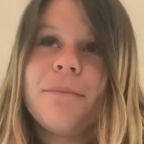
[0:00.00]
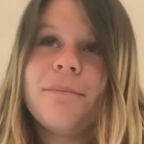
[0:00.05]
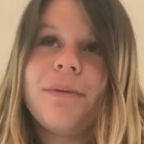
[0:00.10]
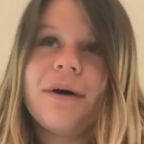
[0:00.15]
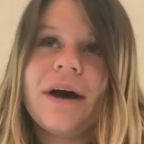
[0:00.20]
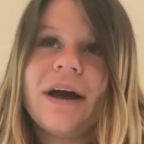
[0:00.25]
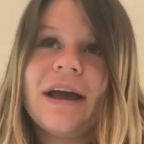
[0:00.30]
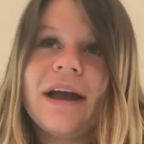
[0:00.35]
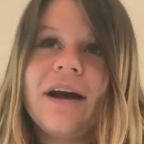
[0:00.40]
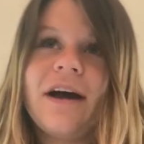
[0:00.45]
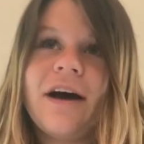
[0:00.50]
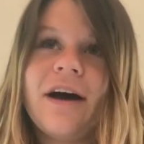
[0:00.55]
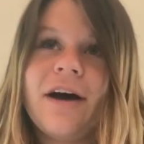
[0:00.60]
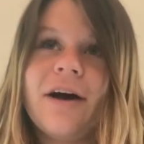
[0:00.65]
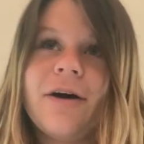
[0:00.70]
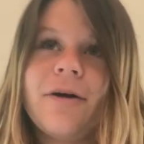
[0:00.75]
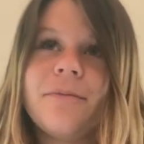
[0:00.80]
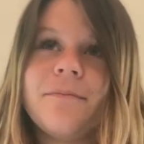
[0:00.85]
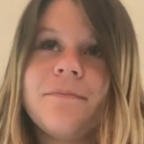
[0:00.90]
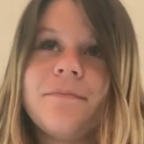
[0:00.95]
But
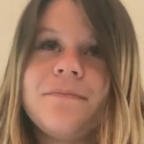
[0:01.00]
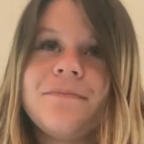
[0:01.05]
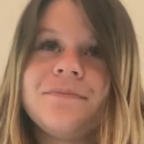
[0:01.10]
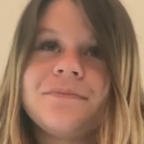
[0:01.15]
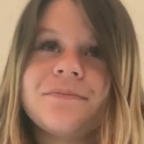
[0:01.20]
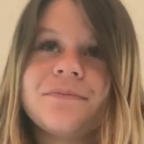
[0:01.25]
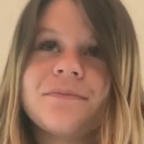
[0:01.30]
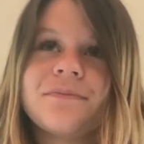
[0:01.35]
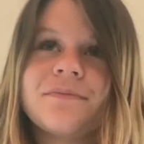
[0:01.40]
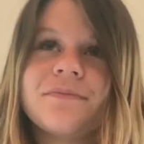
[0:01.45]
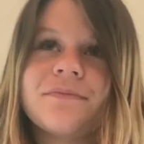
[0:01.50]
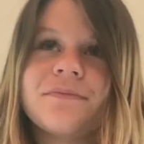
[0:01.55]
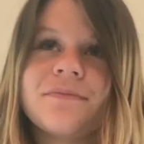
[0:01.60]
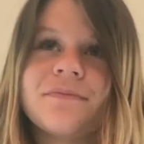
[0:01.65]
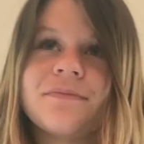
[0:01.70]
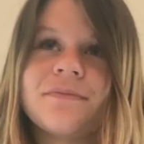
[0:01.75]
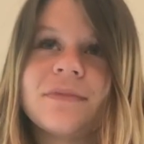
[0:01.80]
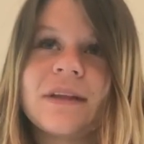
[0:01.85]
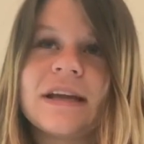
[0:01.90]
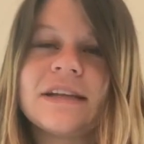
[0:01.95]

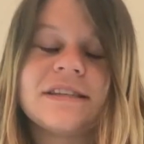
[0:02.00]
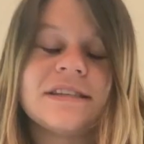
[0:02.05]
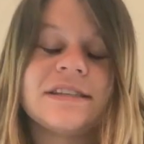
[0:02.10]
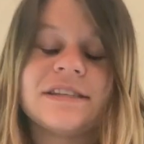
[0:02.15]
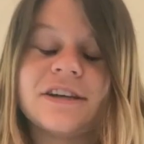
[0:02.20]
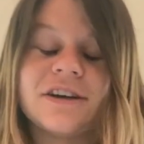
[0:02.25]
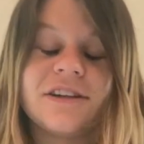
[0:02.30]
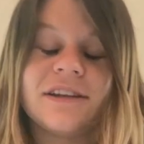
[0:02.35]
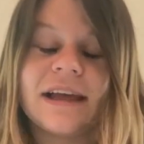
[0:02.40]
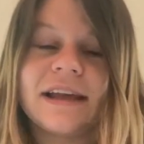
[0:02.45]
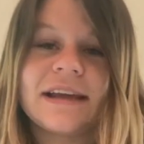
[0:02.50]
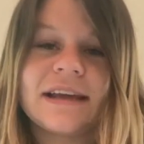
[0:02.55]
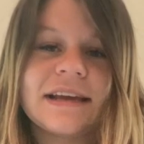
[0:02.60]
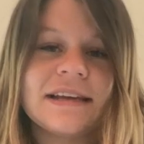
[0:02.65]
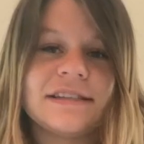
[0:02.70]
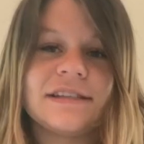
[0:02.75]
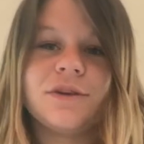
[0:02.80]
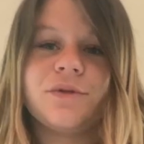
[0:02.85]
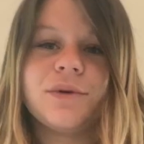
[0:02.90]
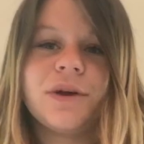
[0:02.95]
it still like
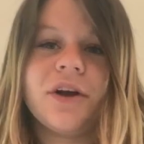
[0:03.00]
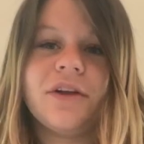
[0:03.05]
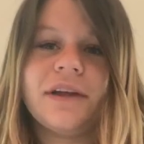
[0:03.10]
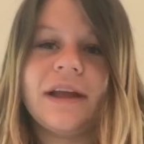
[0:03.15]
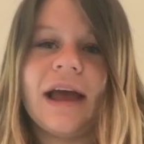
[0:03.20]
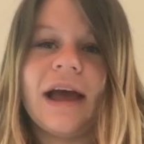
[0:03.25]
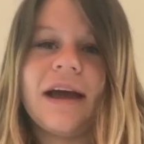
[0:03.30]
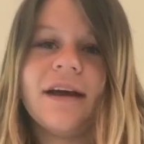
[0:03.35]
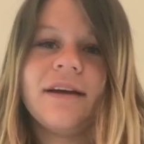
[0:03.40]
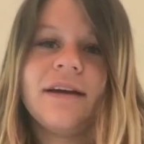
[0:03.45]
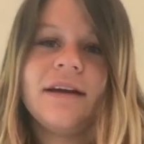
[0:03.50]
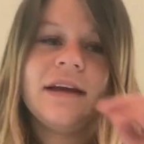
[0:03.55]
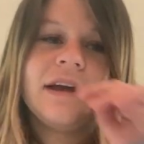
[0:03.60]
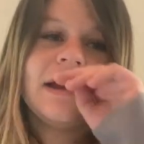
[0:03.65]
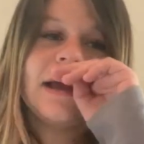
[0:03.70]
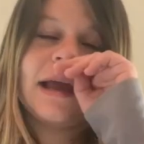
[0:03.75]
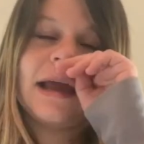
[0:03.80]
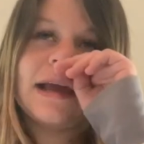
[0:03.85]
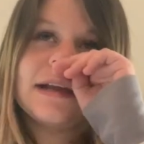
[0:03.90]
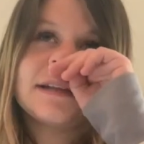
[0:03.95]
isn't real yet.
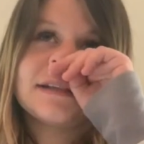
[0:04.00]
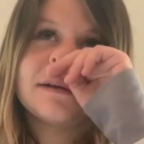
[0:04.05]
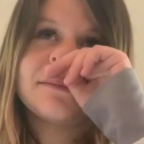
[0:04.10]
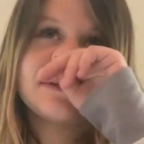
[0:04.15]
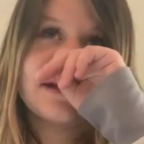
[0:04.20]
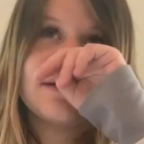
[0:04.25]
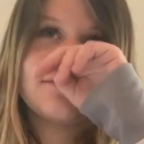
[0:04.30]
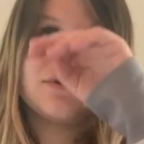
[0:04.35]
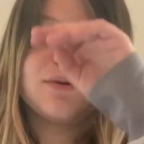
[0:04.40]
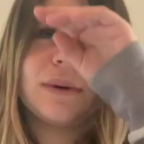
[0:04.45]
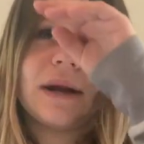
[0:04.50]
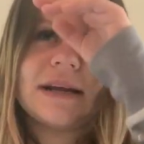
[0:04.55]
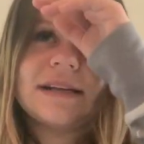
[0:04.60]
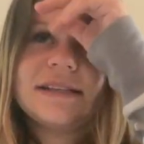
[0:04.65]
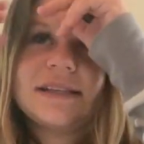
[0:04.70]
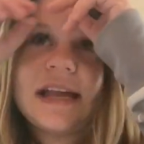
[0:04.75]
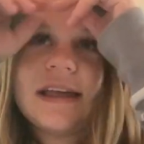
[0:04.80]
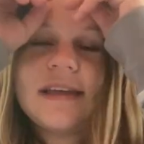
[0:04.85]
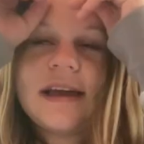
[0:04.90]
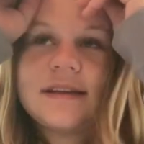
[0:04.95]
And sometimes when I
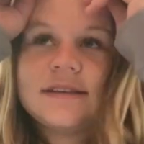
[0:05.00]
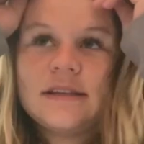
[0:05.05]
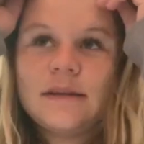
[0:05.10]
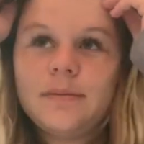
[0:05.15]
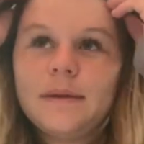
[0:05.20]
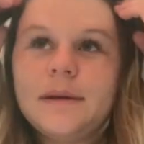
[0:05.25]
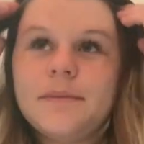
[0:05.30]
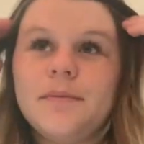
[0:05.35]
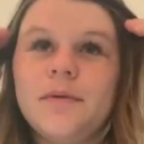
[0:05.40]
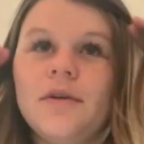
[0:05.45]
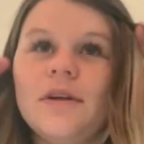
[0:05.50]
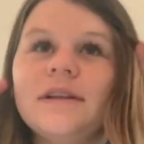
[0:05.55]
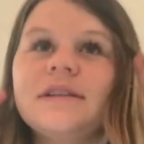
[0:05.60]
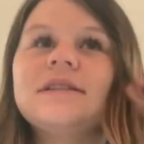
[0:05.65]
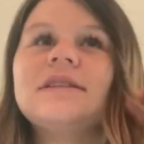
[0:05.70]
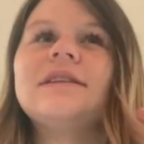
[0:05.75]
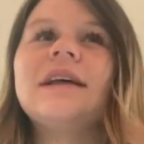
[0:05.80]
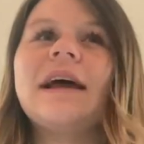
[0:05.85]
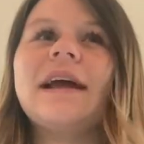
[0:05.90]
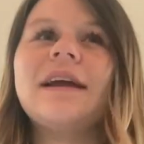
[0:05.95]
say that to people,
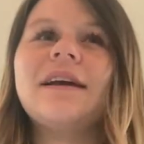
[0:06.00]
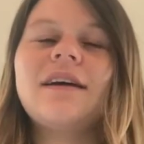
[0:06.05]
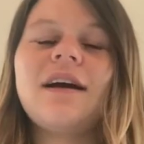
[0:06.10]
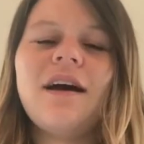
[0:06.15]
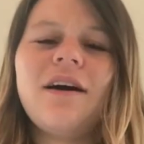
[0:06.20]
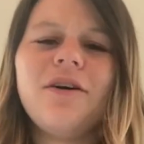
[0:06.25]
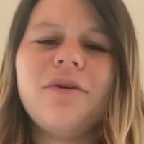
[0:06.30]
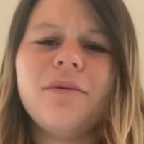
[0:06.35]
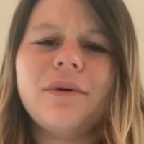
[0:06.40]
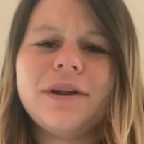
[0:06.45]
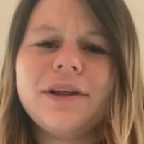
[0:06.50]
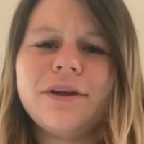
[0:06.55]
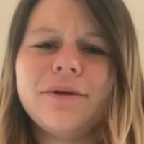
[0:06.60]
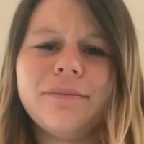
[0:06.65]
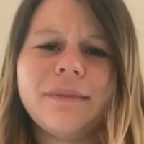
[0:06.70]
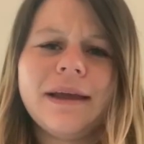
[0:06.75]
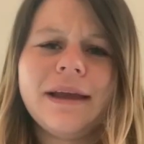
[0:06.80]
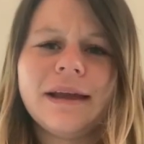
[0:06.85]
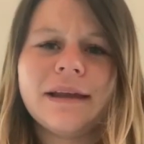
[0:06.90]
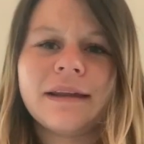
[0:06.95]
it's like, oh, what do you
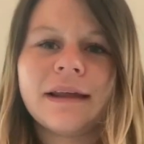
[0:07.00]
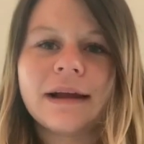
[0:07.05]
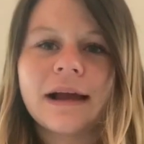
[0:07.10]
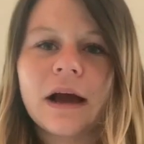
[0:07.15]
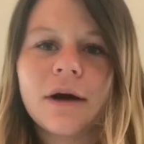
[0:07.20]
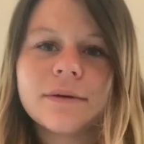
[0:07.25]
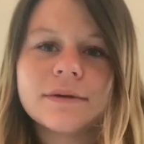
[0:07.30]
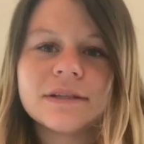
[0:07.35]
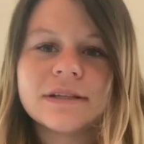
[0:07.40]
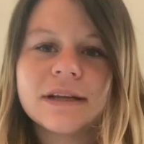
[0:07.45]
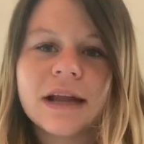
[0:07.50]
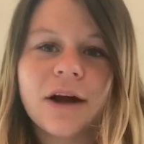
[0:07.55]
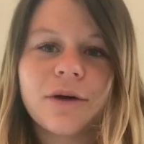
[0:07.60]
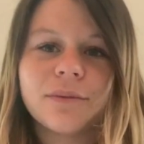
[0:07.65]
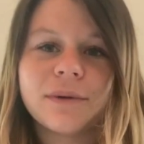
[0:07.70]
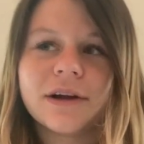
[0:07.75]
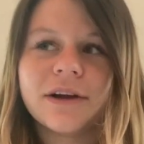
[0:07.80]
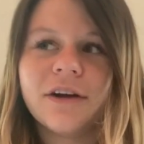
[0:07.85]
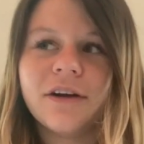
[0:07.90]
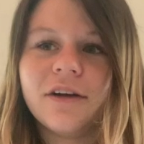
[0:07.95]
mean? Like, how is it not
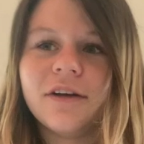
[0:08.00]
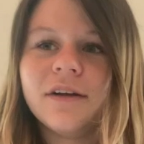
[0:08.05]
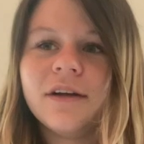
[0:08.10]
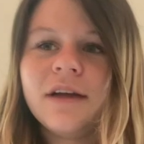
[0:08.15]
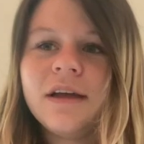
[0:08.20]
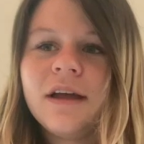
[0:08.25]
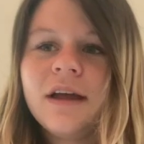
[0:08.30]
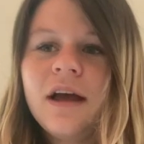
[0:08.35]
real?